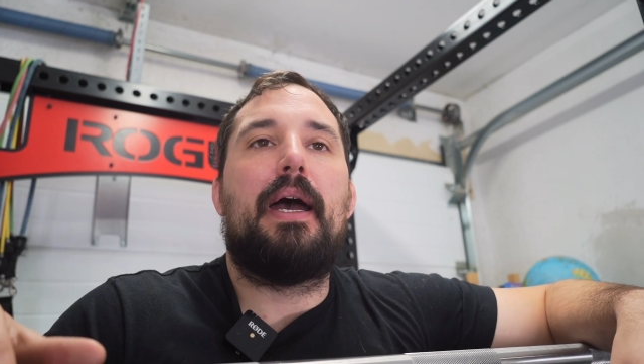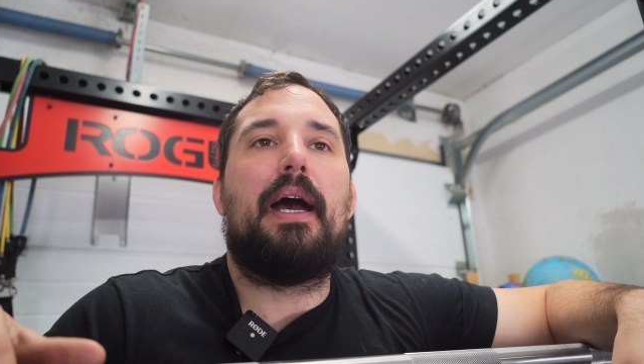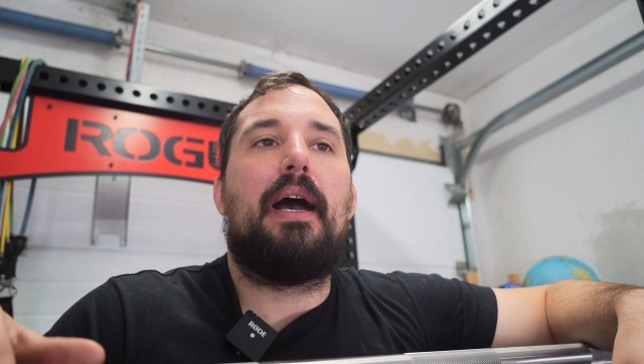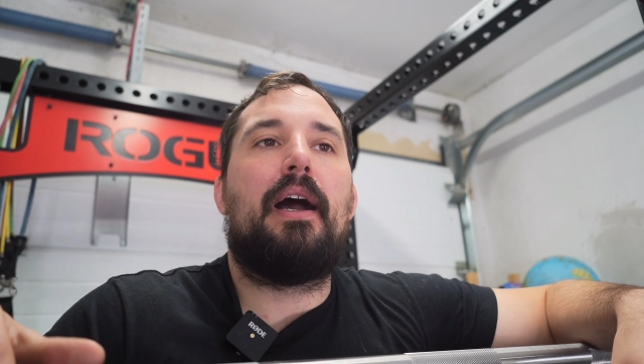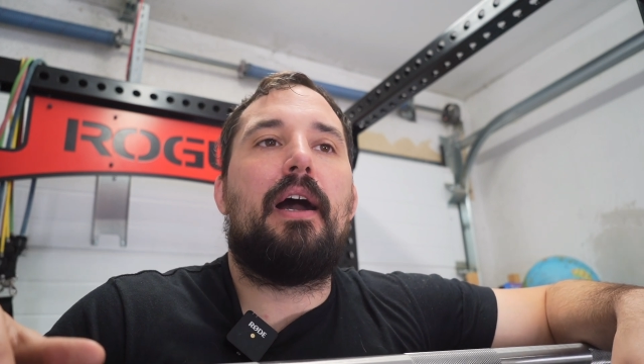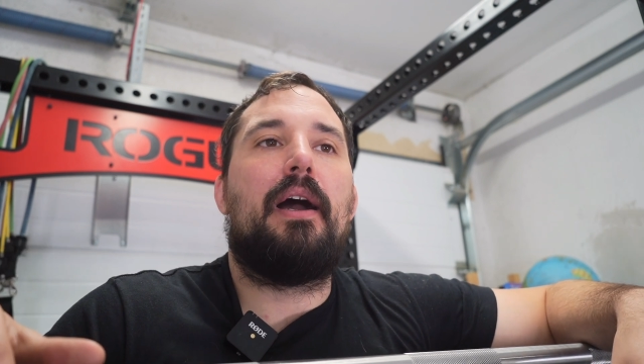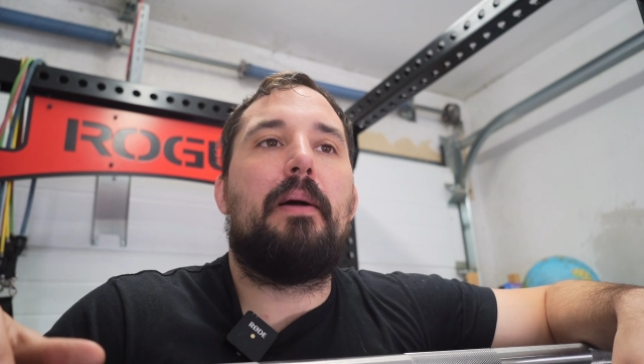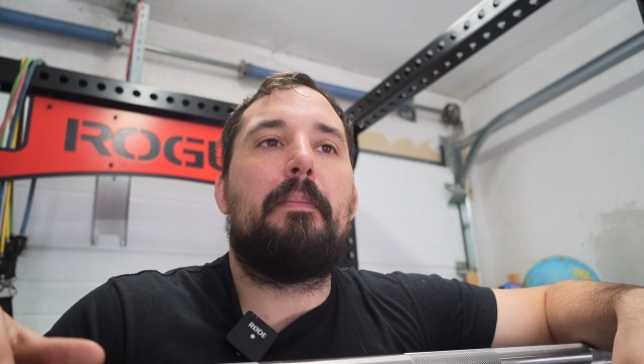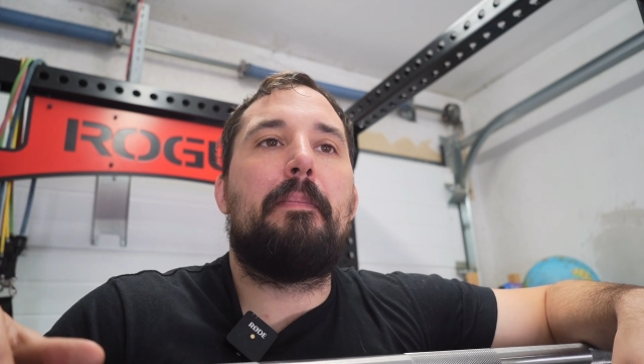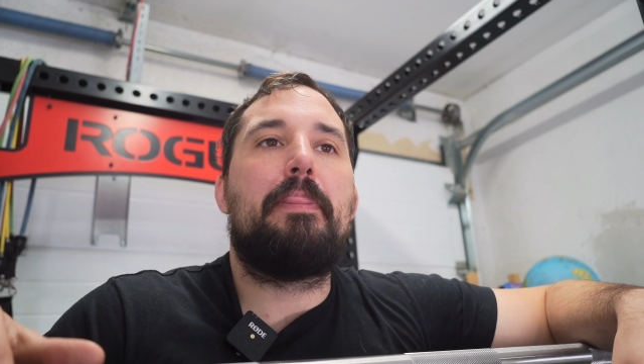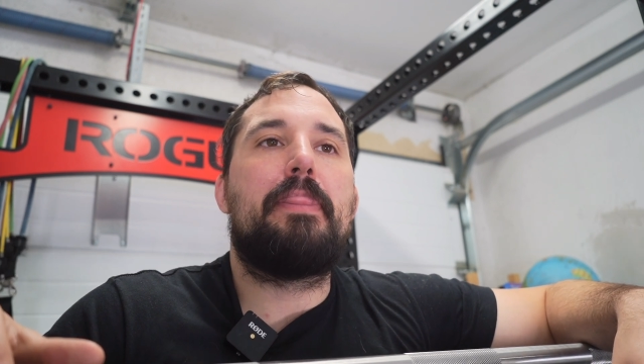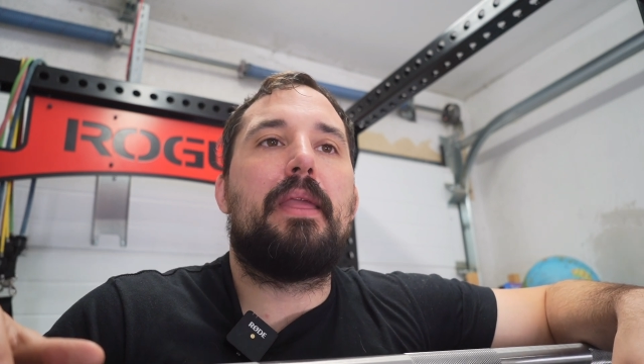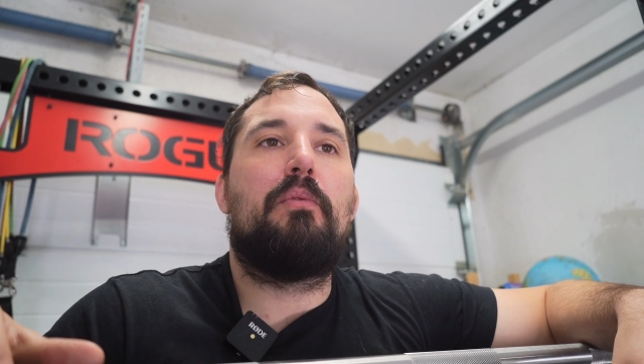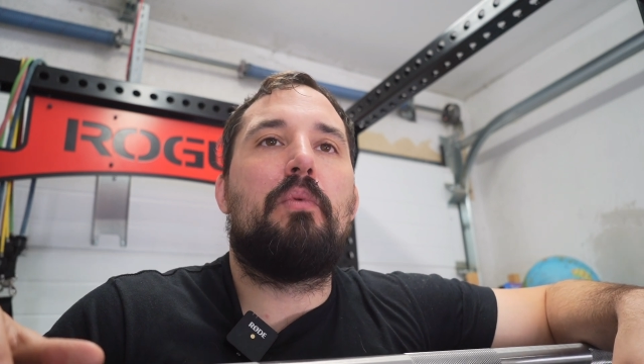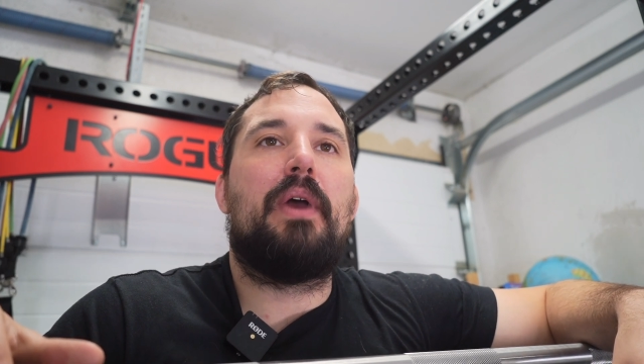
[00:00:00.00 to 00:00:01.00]

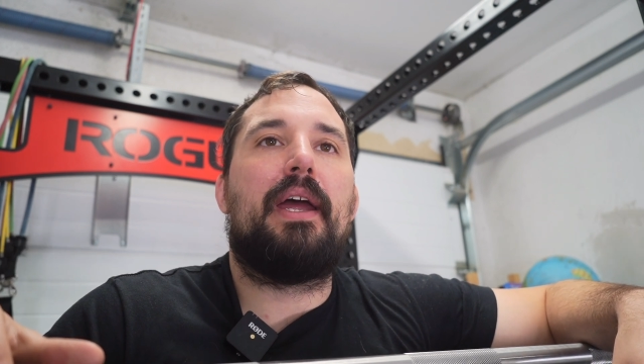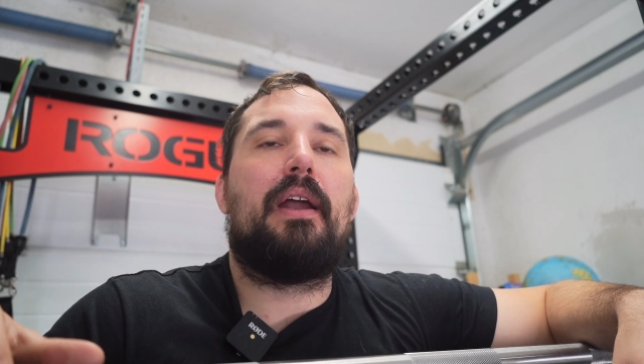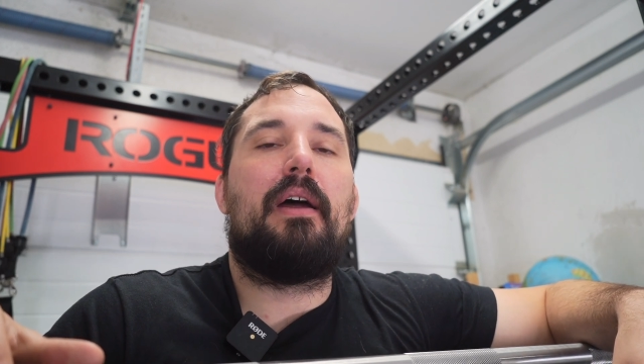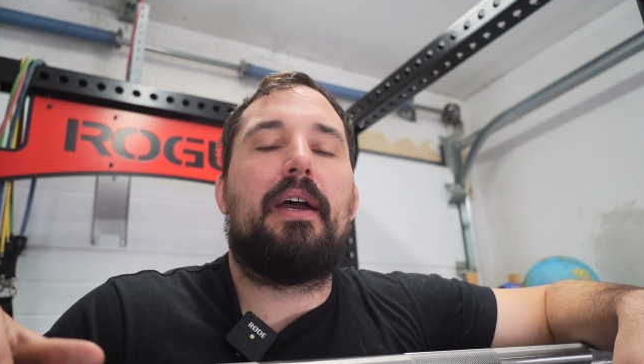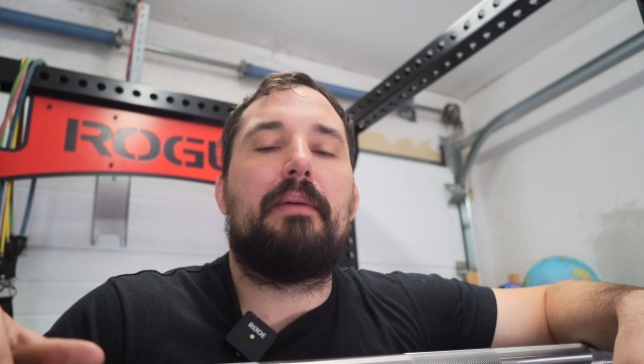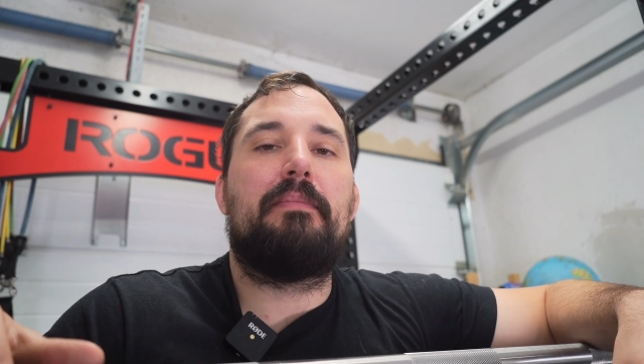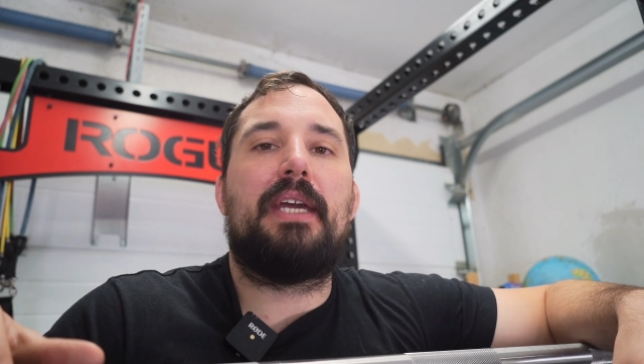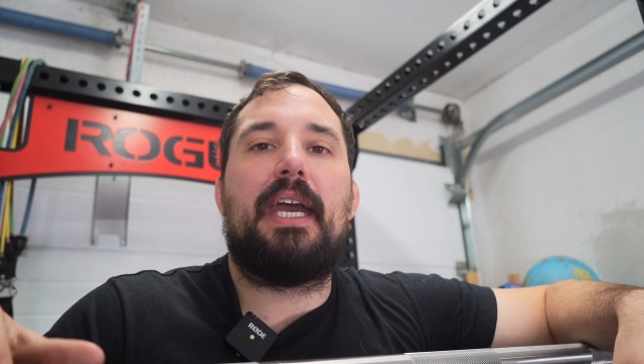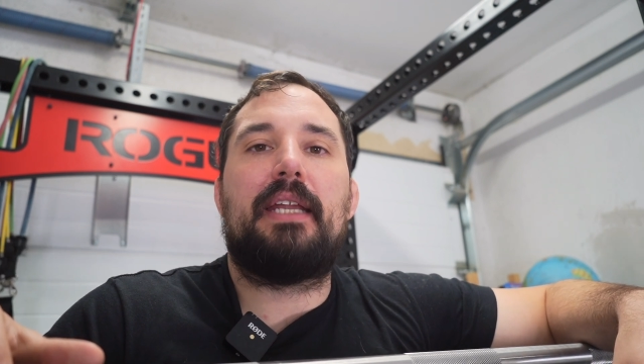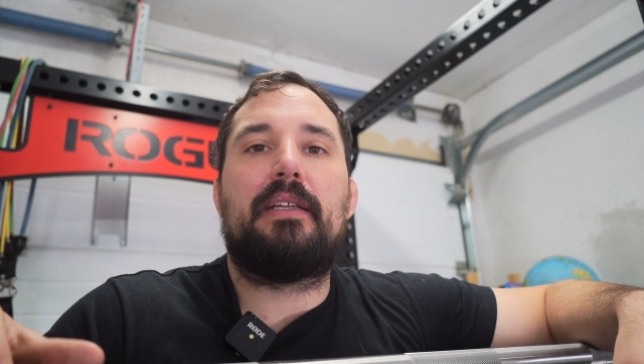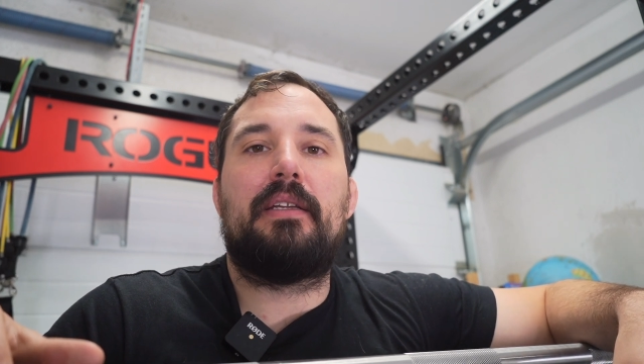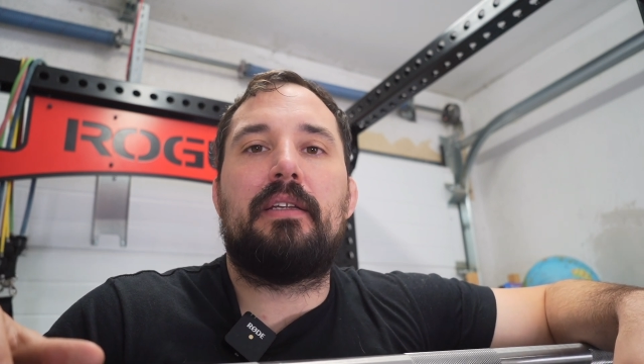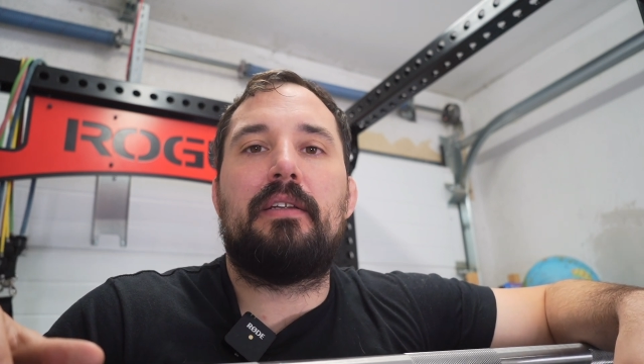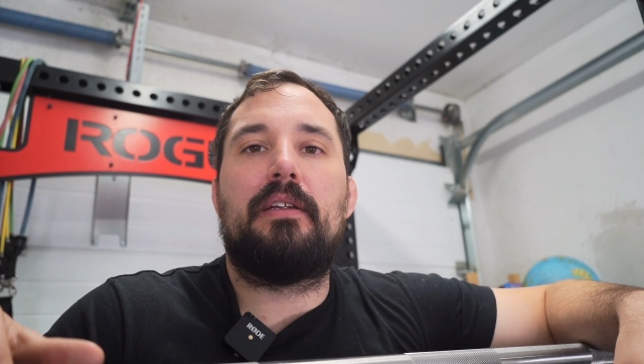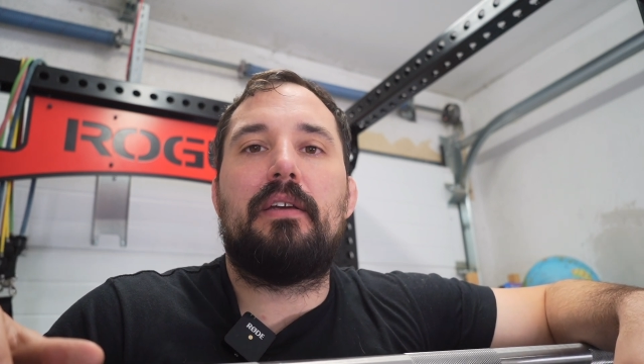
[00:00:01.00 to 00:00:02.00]
where I'm
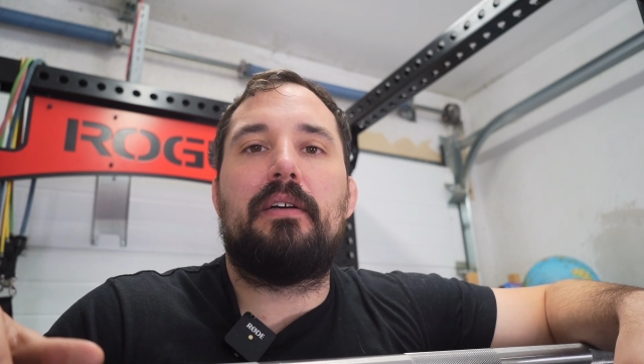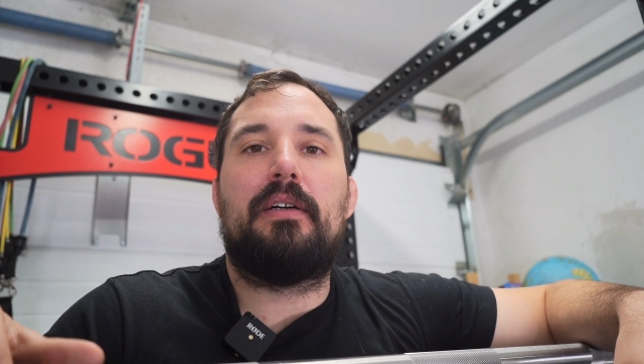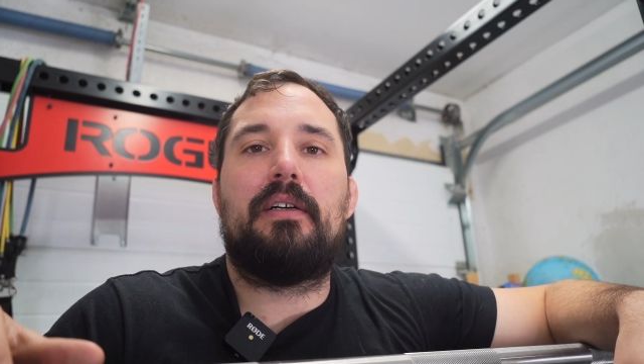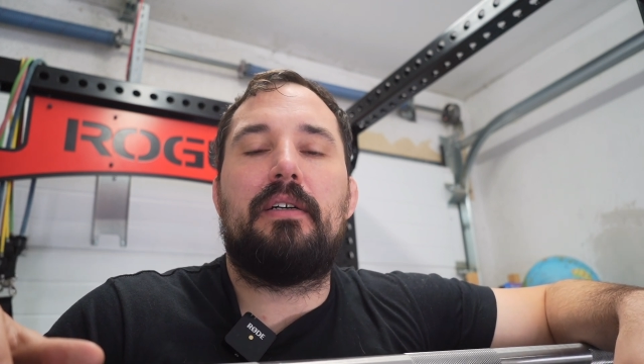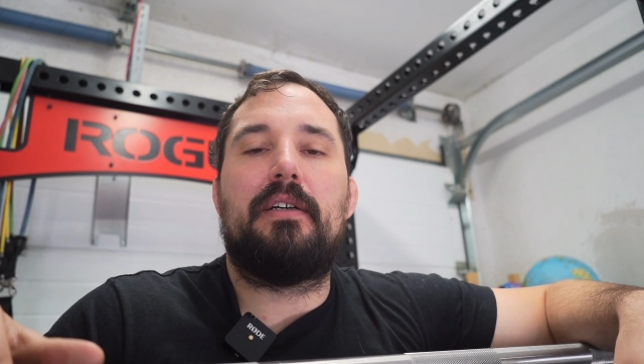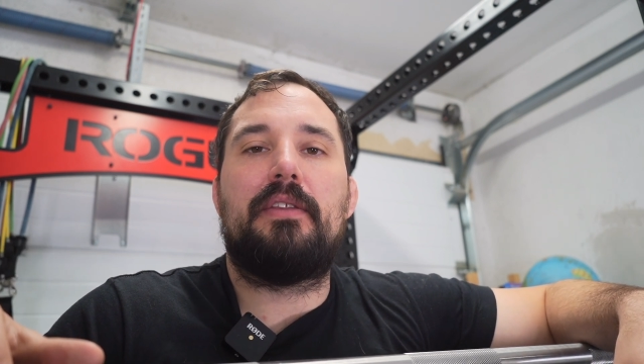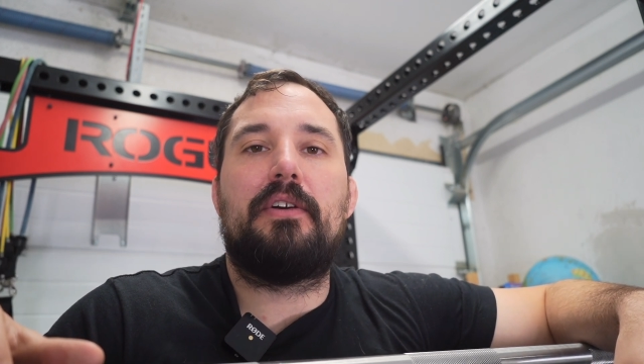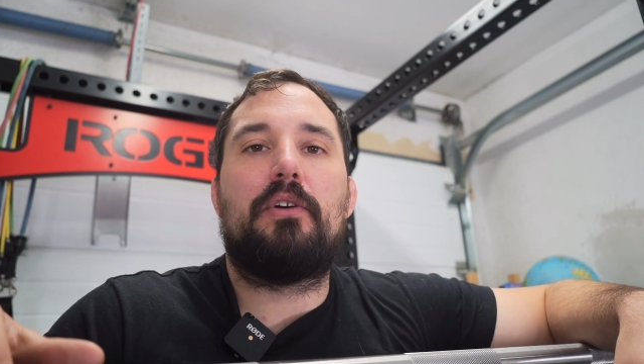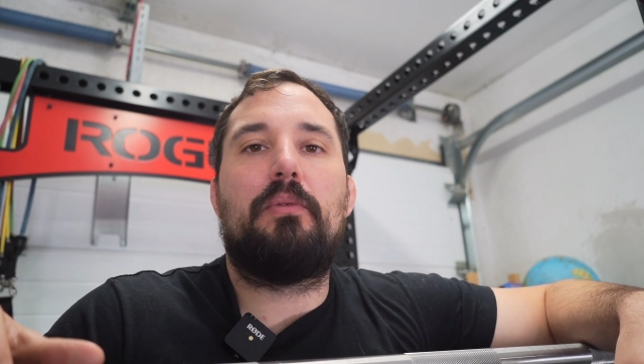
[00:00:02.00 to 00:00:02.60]
getting the